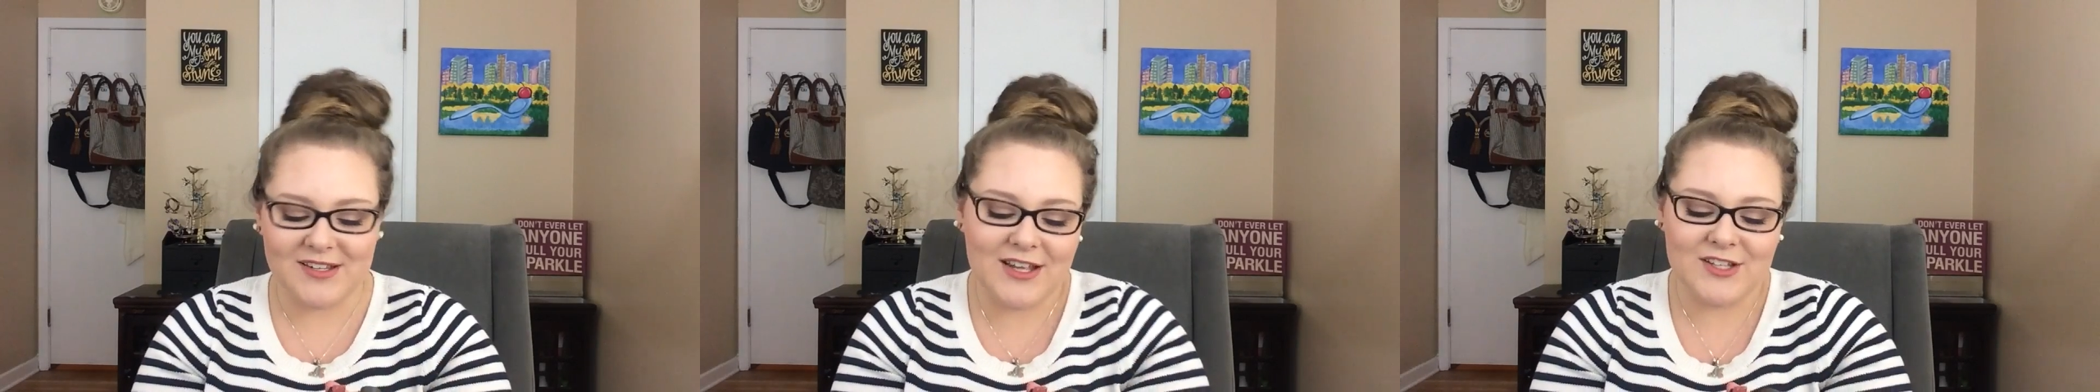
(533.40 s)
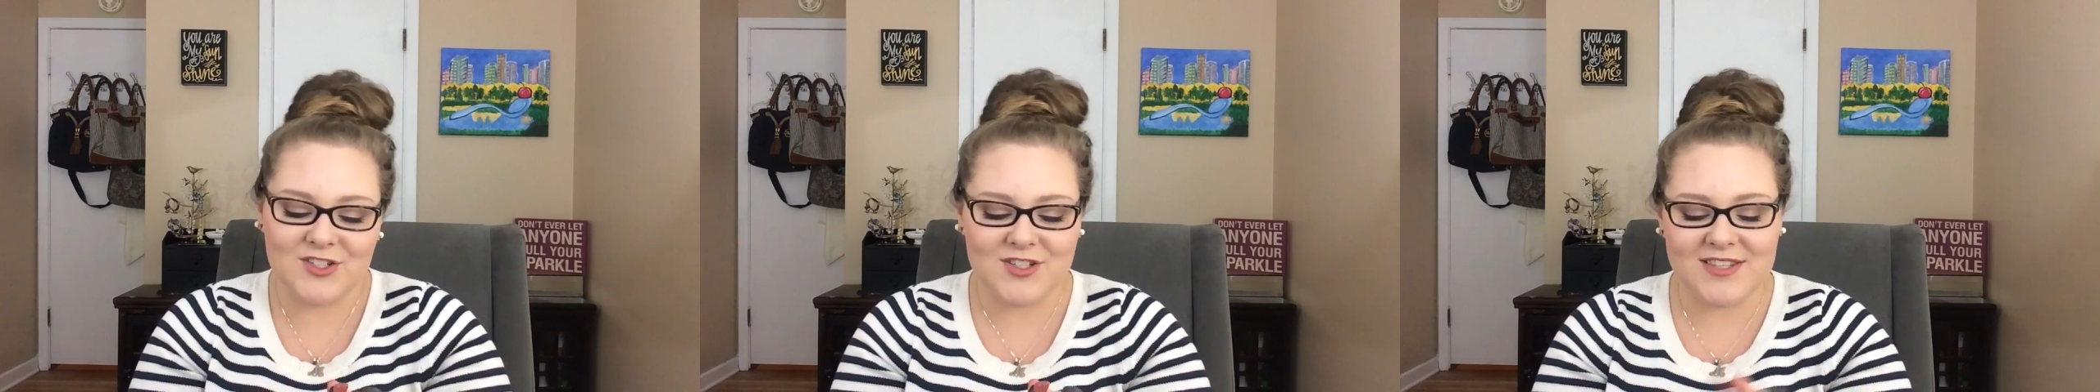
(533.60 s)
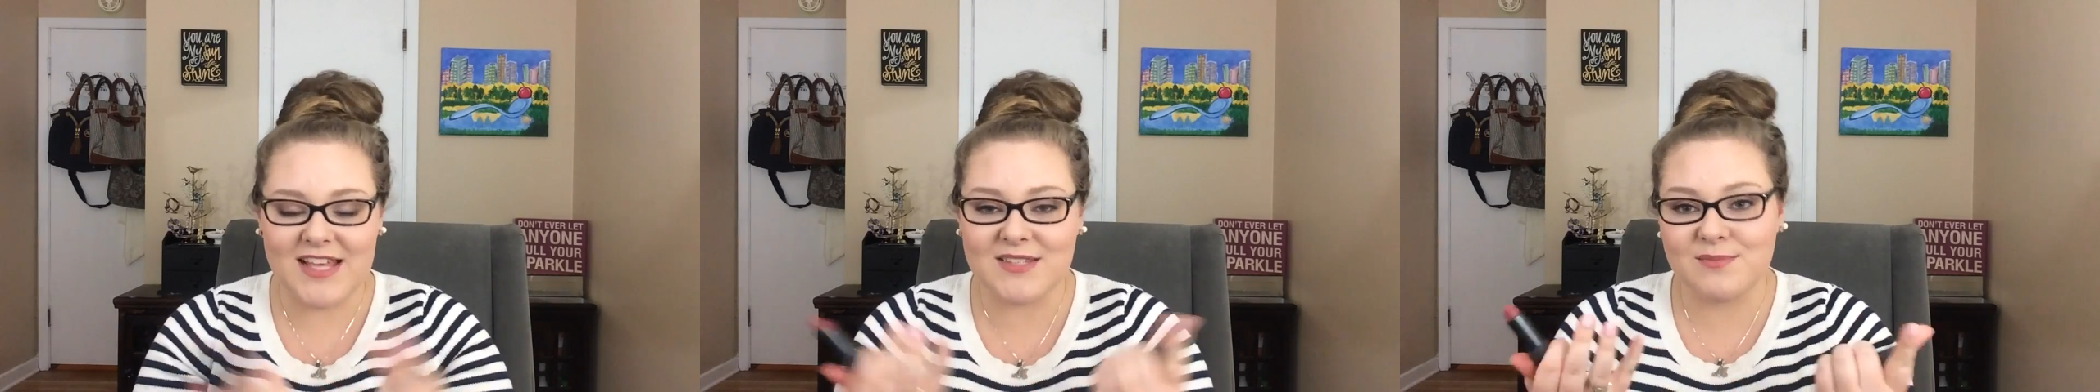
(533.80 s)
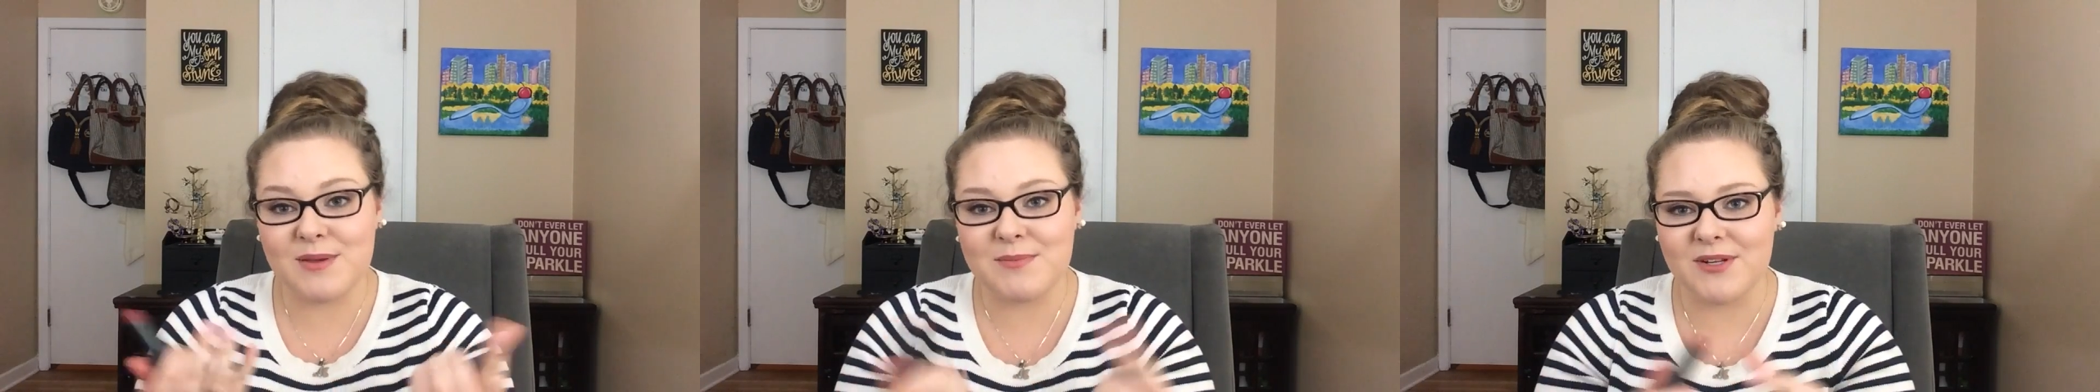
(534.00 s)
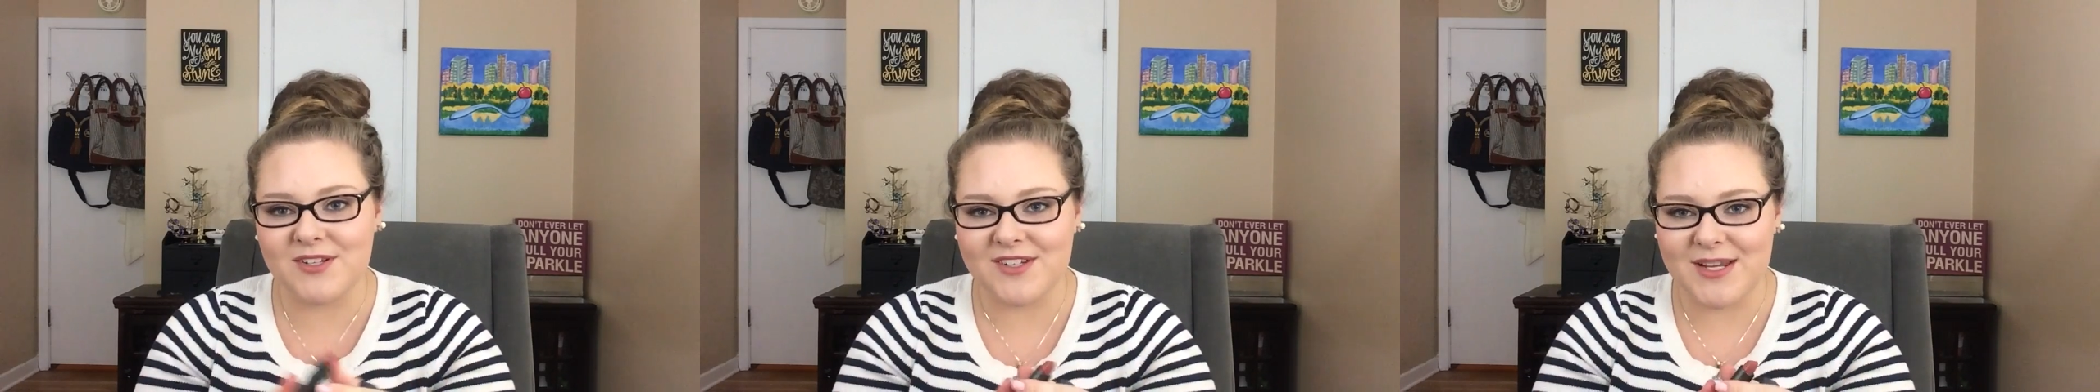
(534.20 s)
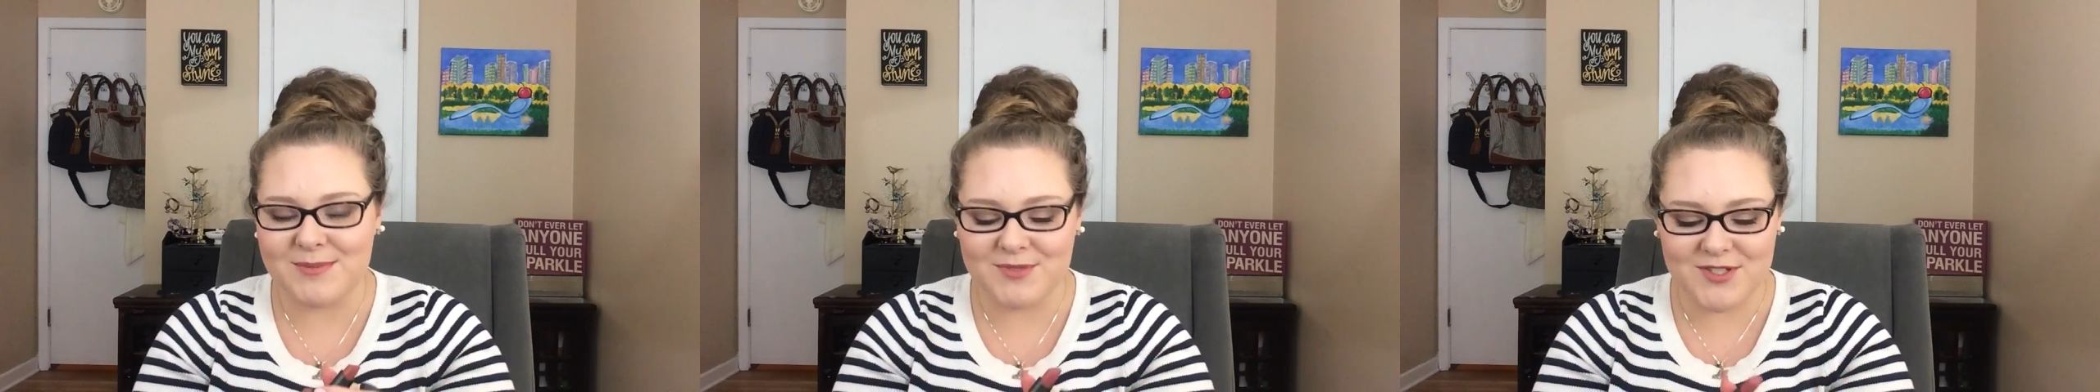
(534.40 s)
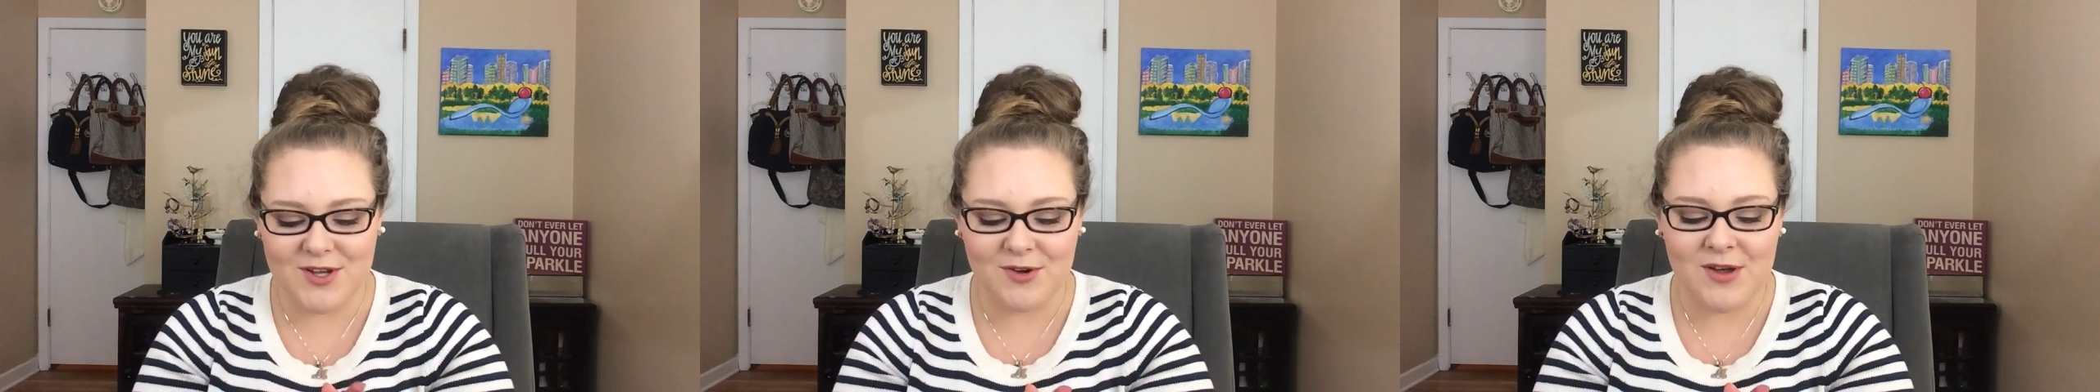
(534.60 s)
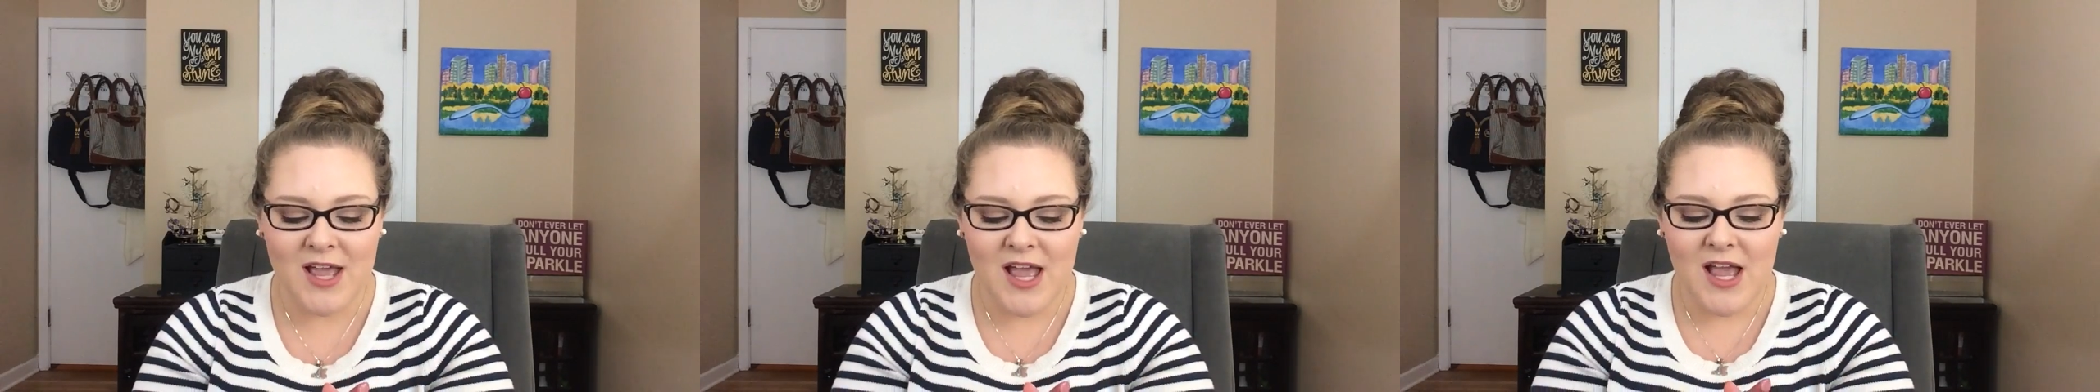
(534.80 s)
just, that's my middle name,
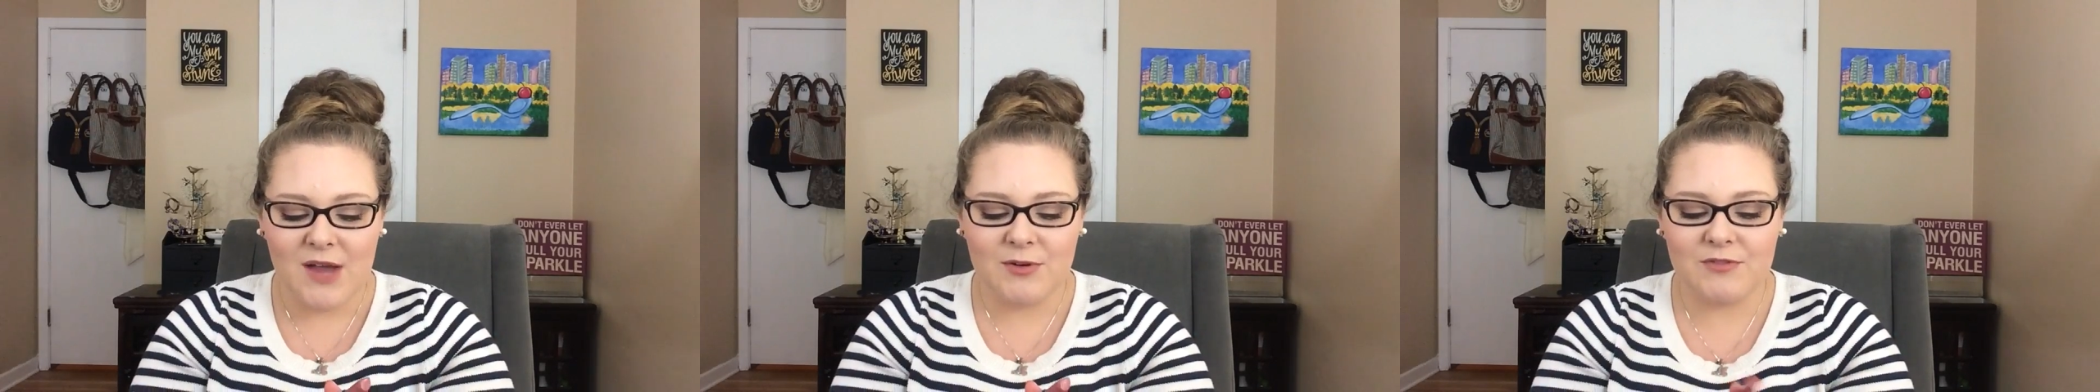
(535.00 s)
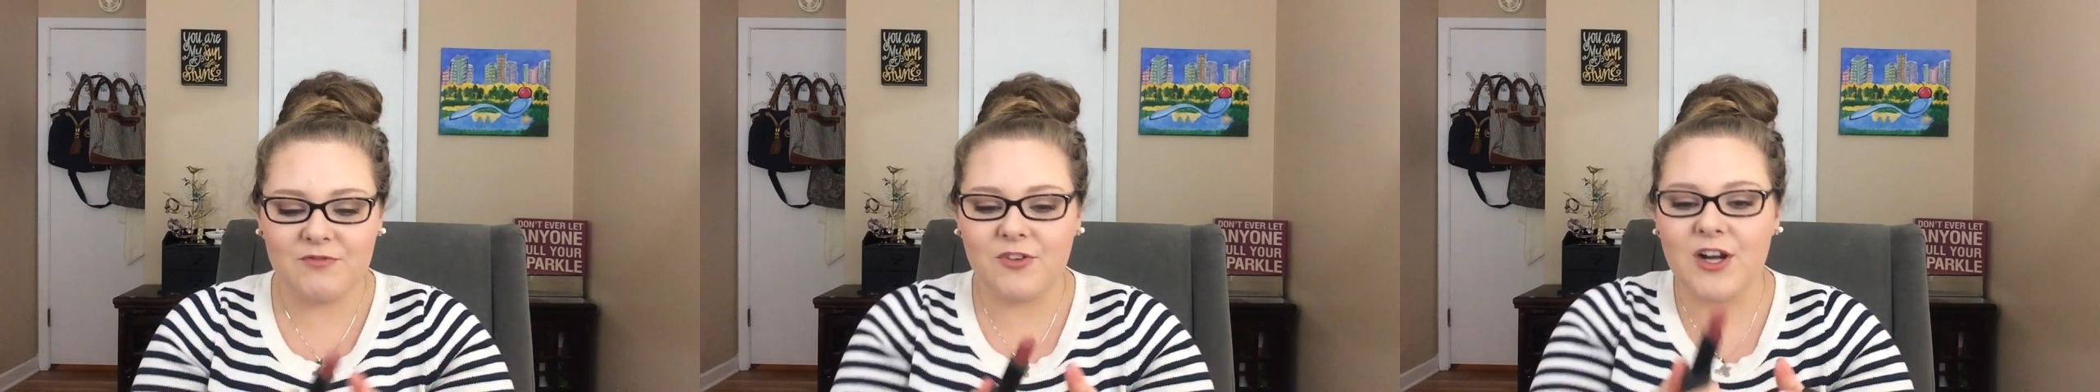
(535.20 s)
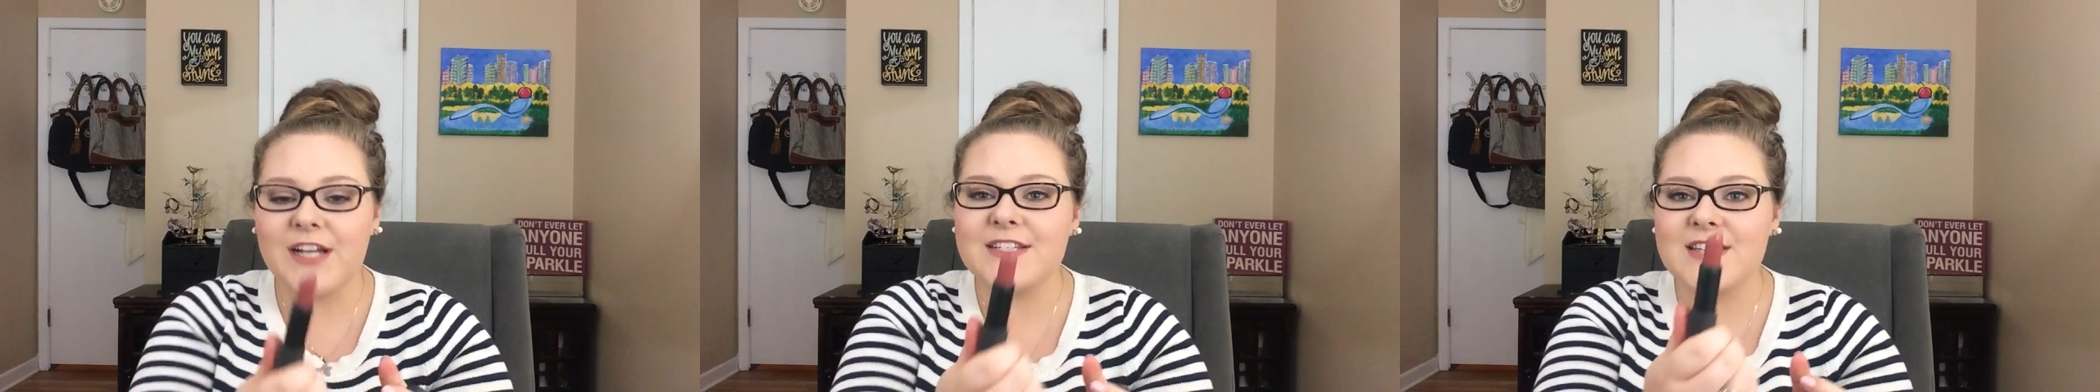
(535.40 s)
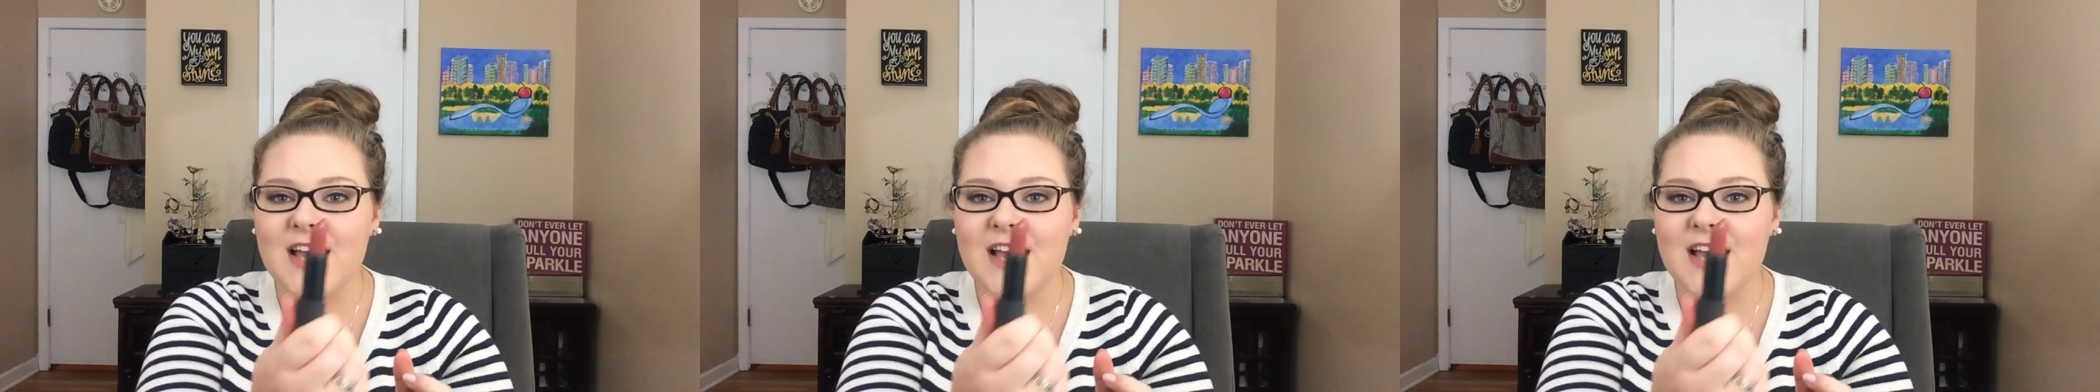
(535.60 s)
so I went for it.